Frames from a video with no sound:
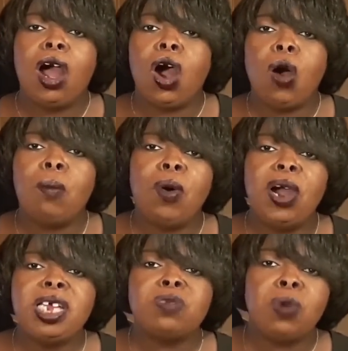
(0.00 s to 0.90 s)
Our
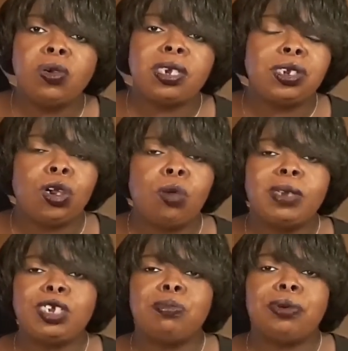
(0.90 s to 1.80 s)
boy is more
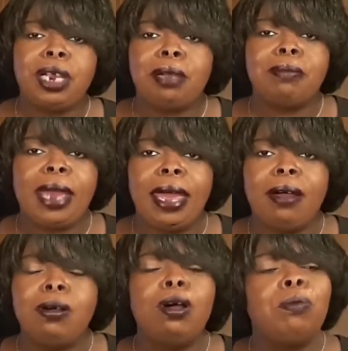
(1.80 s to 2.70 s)
determined to bring him down